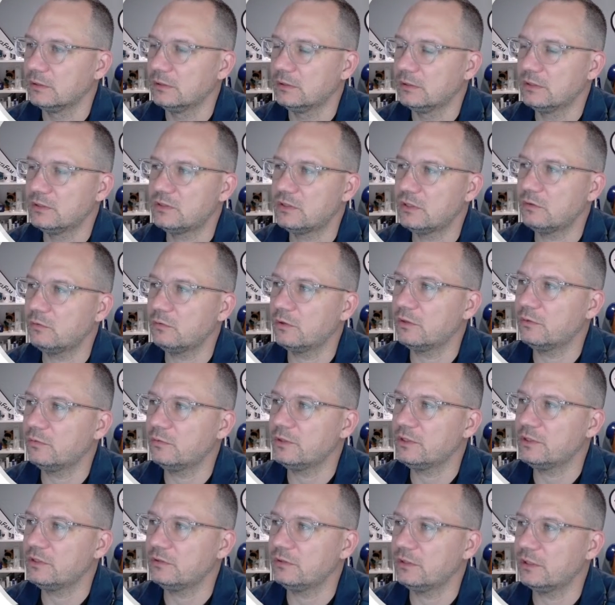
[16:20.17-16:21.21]
So what do we
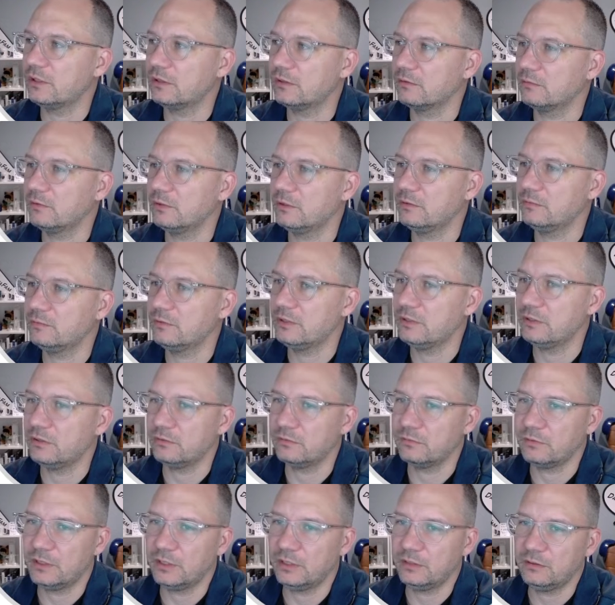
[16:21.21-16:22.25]
do here? What did we do?
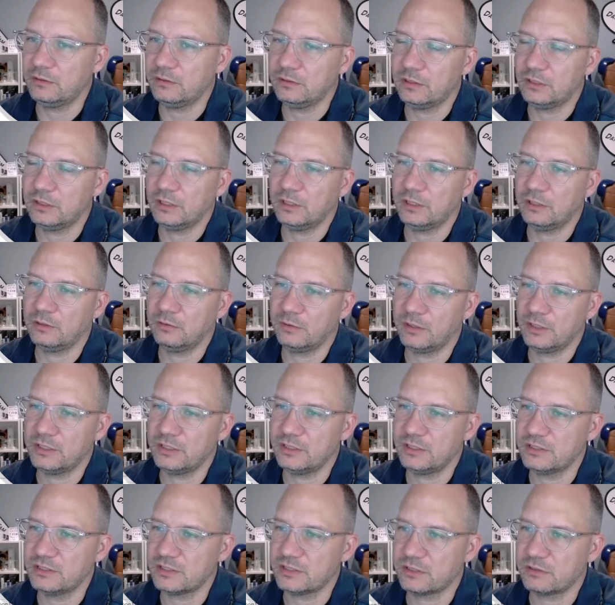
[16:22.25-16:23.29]
Well, what I did
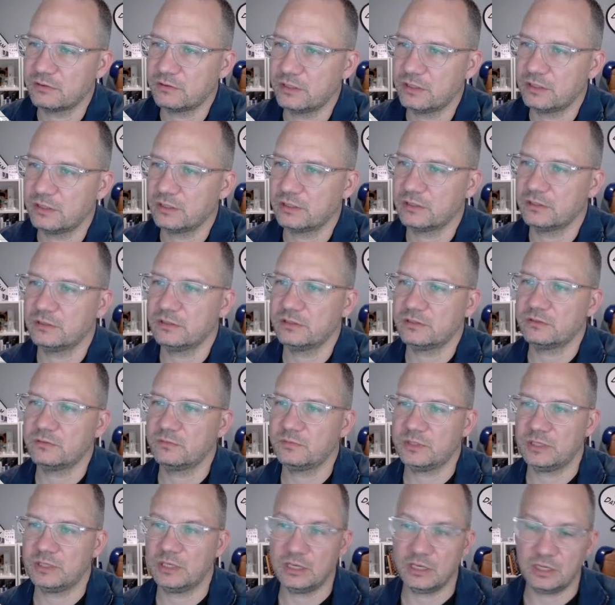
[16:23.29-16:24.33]
is I created this will
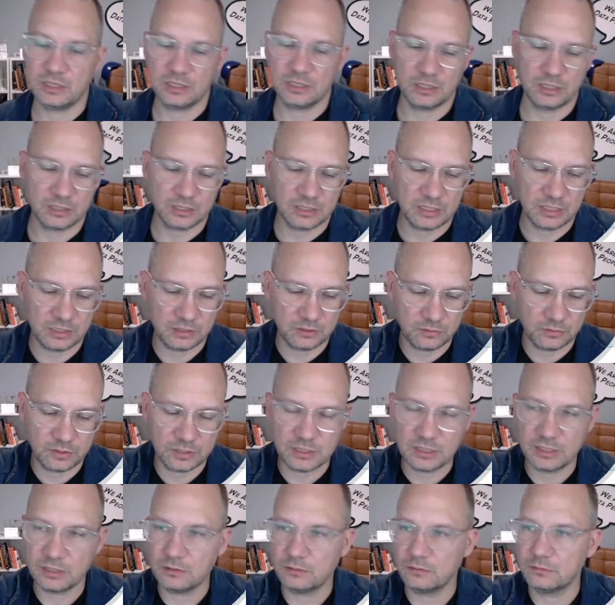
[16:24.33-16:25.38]
be a category
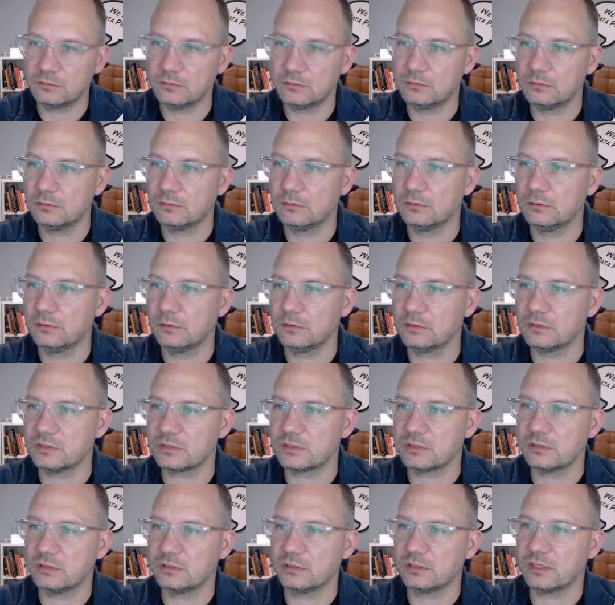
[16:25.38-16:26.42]
count. I'll just
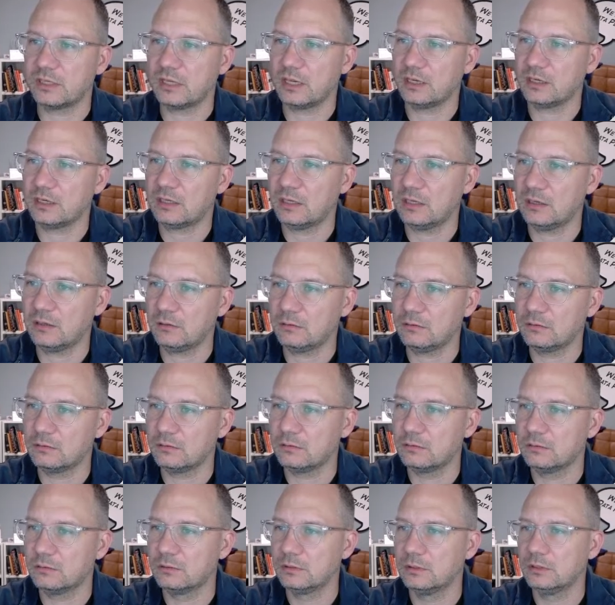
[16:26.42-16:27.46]
call it cat count.
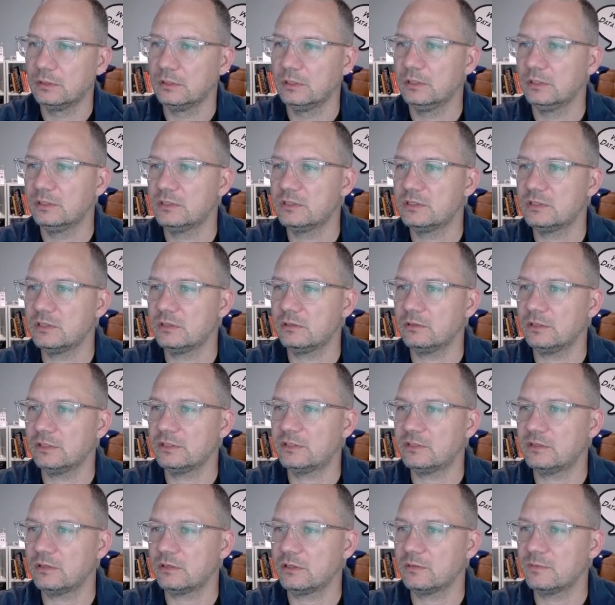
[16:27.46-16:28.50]
So let's
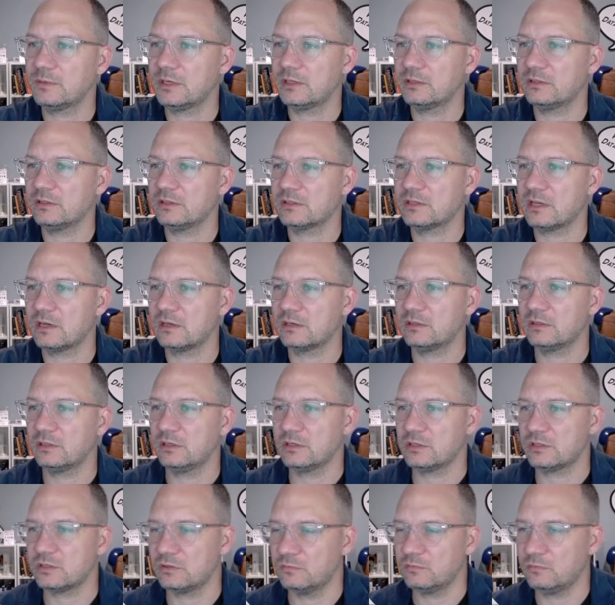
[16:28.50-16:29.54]
talk about this
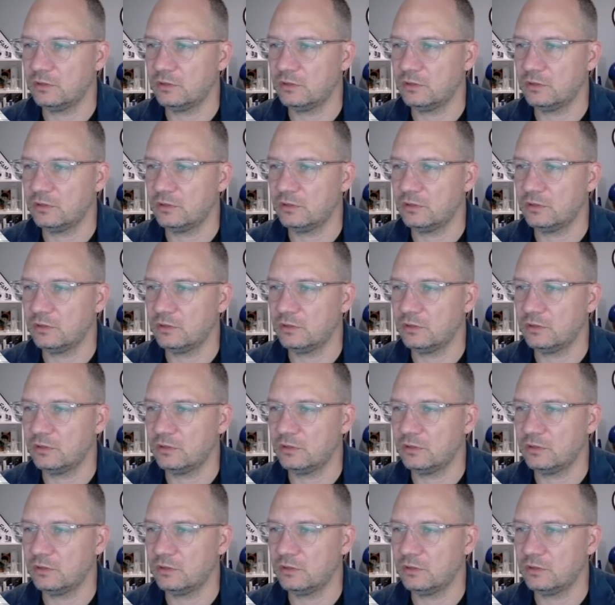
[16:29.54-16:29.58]
calculation.